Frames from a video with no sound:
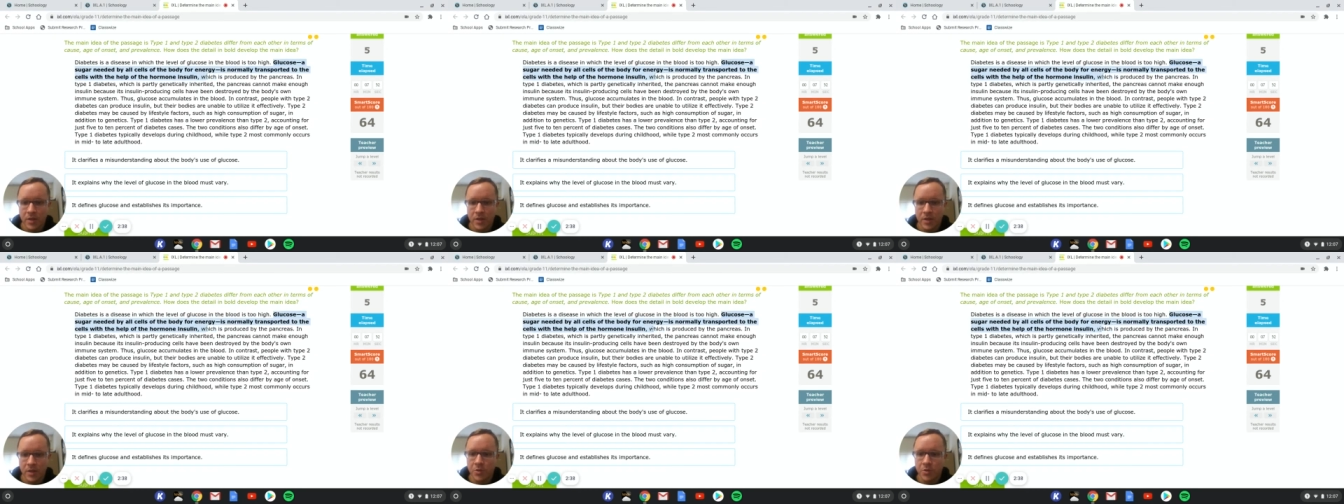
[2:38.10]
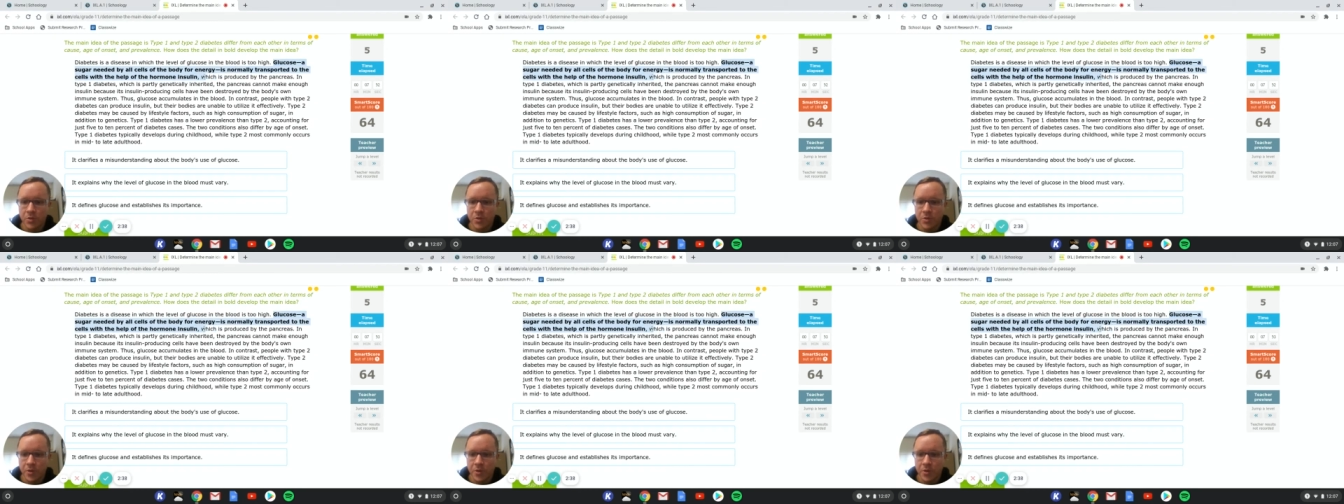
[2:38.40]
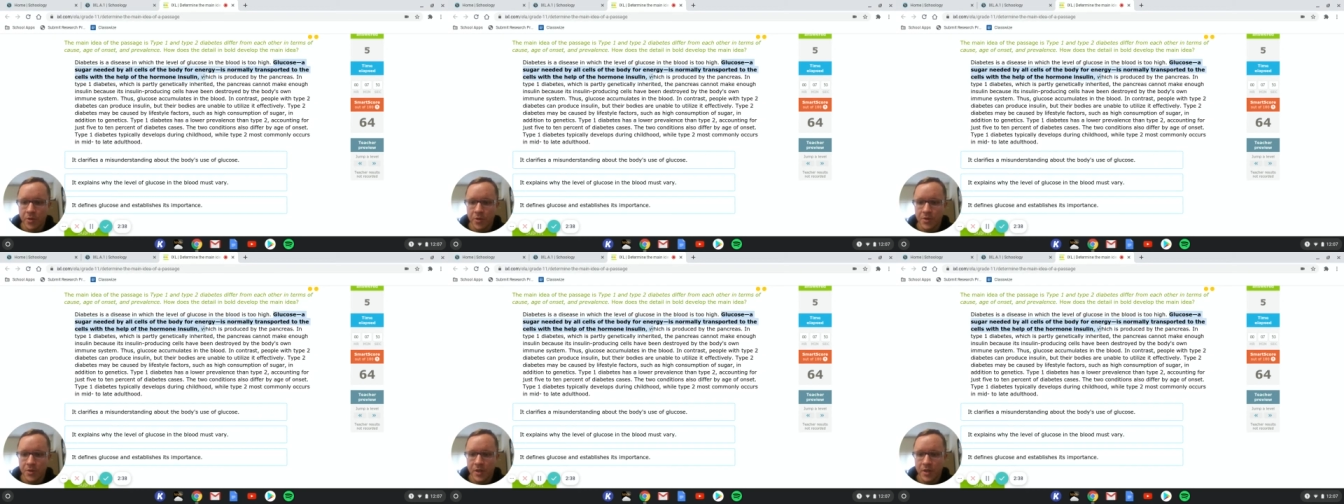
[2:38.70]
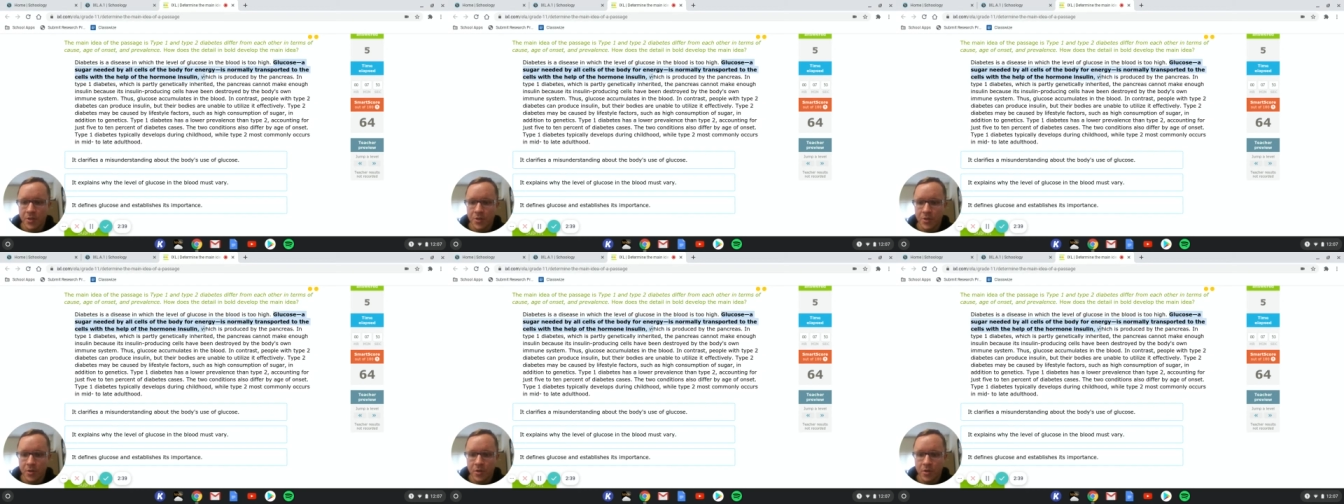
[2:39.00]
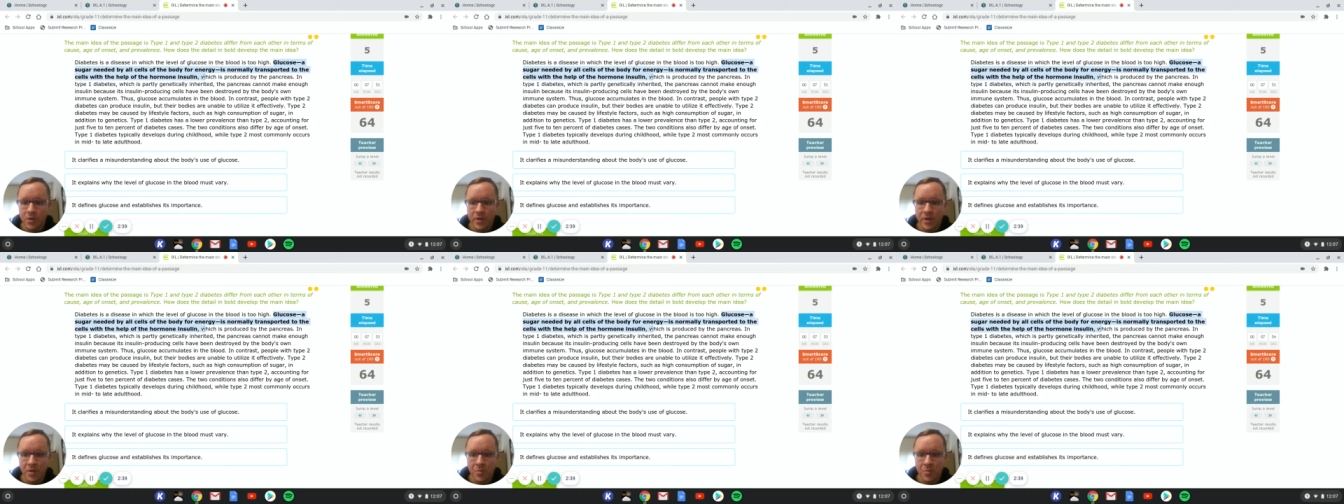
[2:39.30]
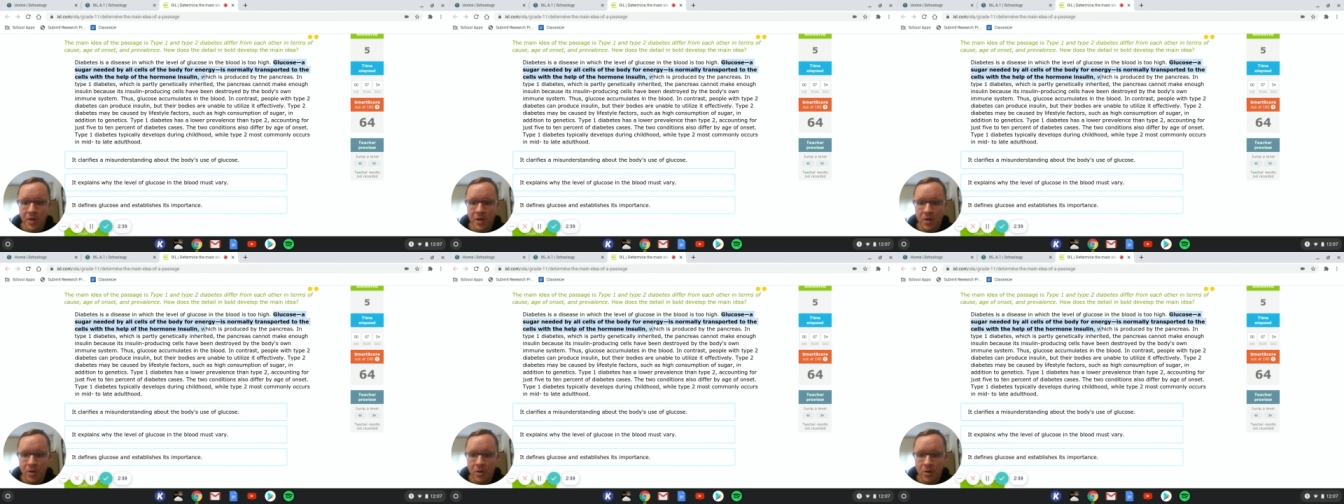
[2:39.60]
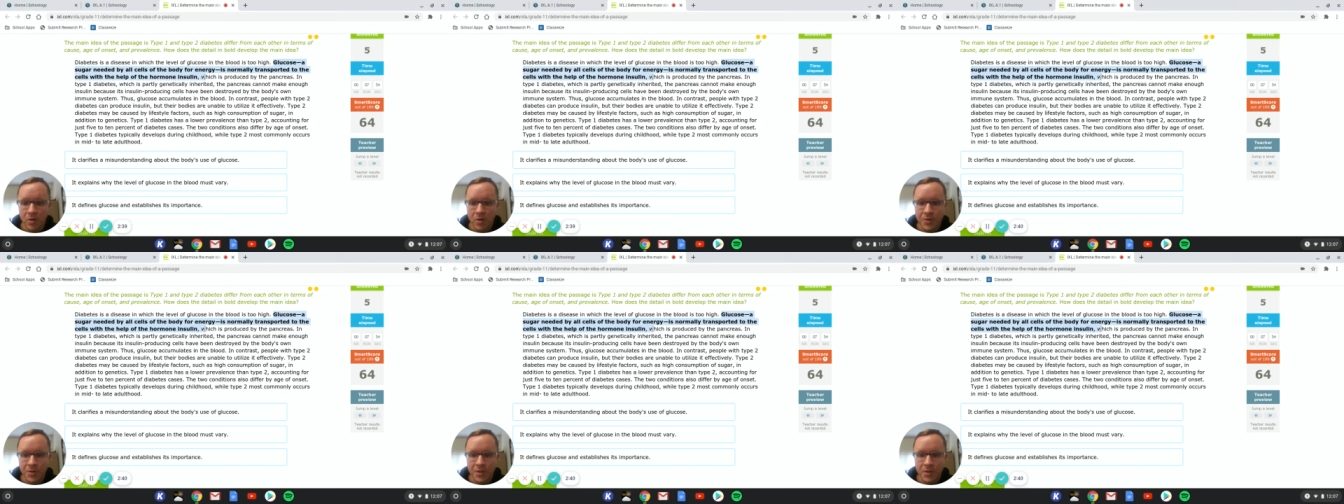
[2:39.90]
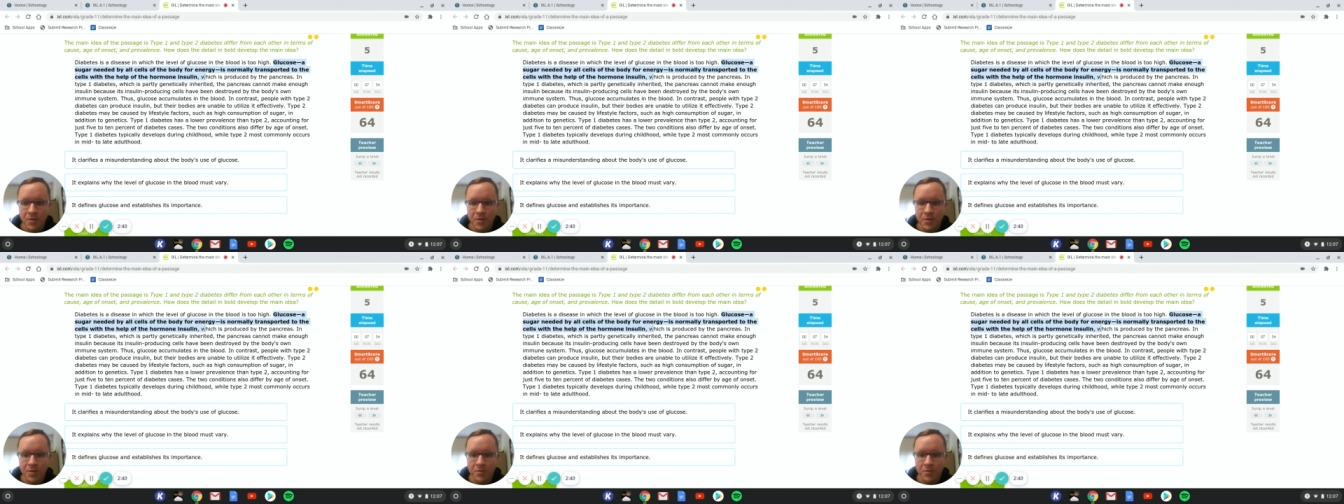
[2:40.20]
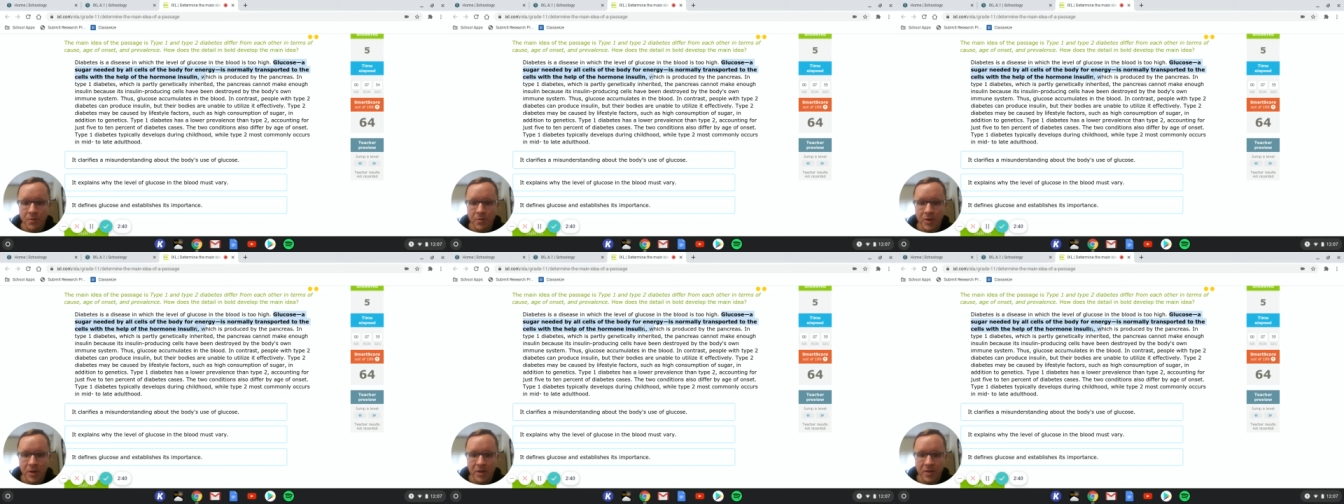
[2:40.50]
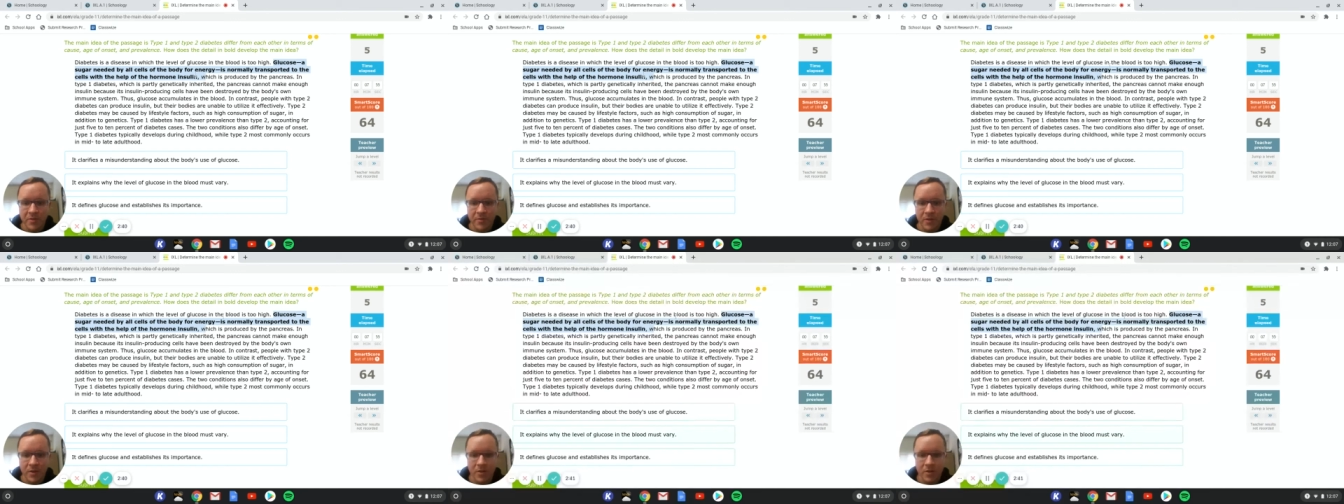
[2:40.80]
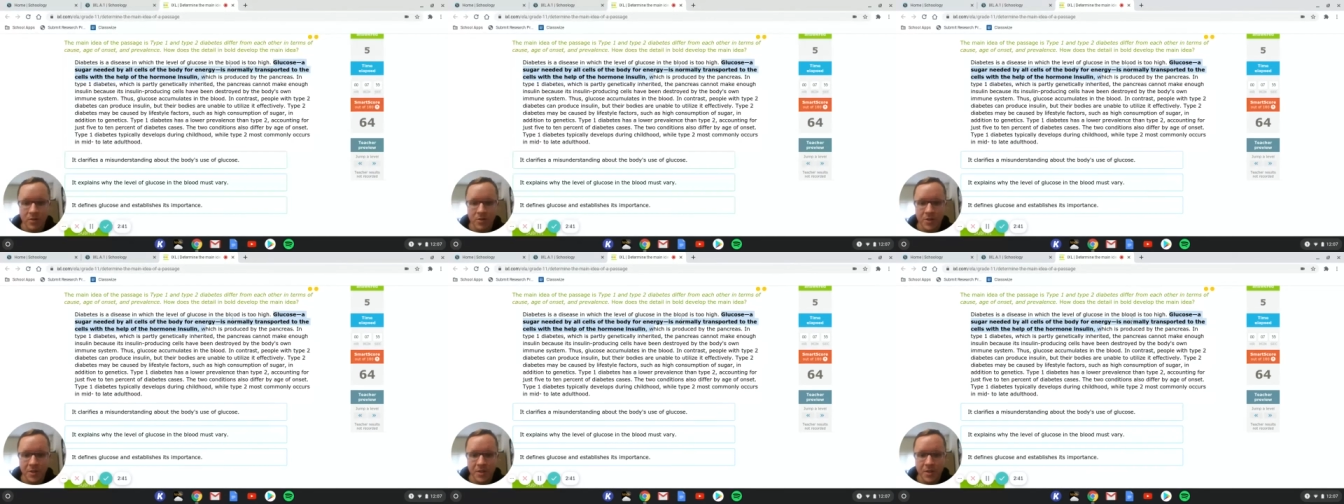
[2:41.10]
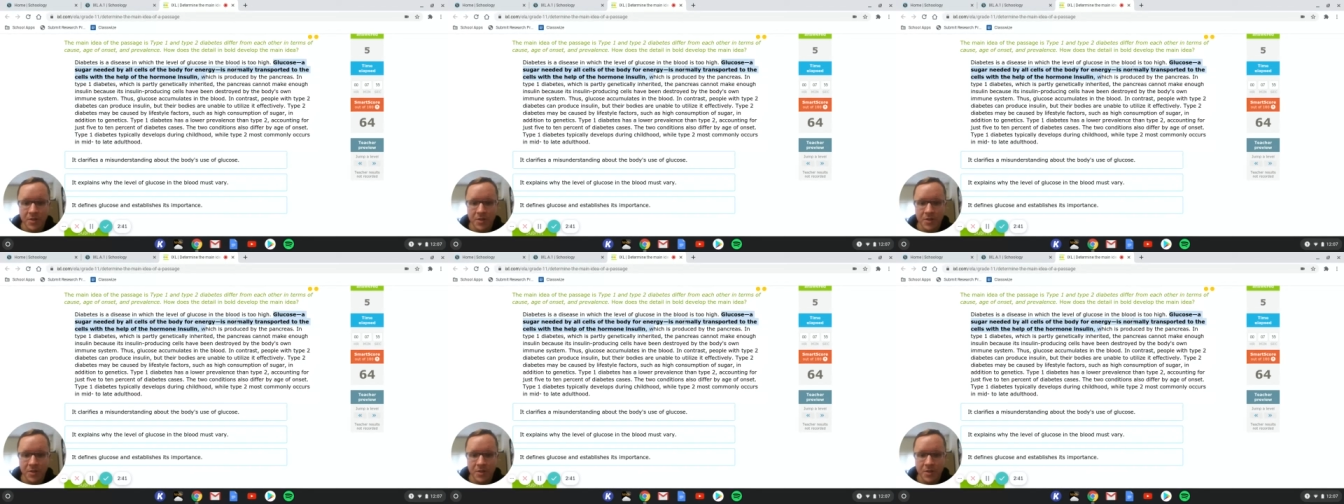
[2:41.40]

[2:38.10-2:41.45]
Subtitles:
Glucose, a sugar needed by all cells of the body for energy,